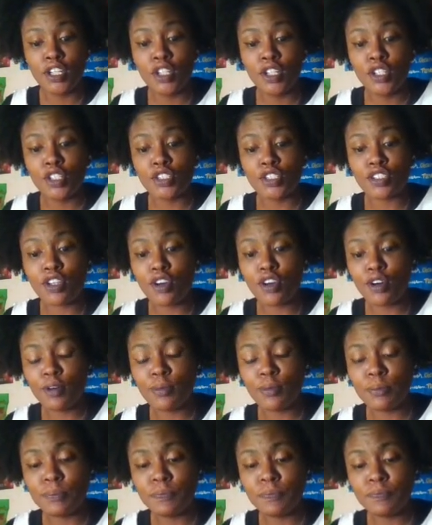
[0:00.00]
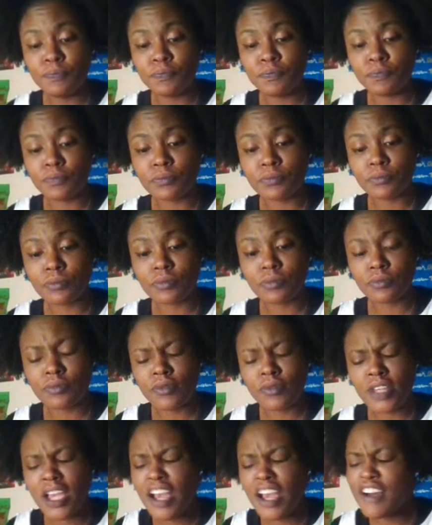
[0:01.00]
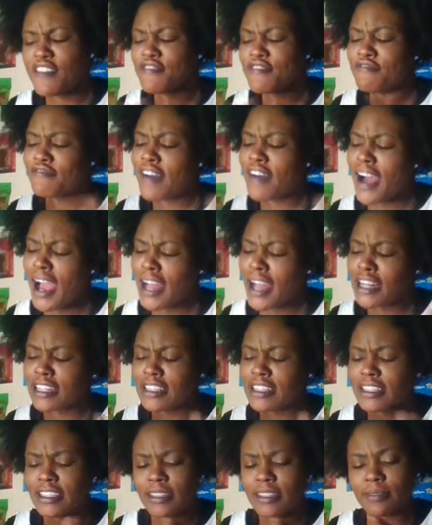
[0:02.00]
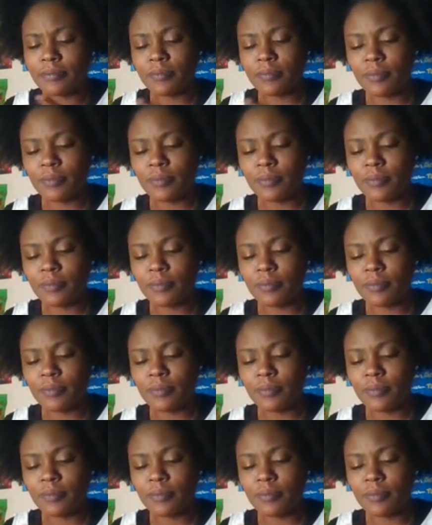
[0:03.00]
So, finally,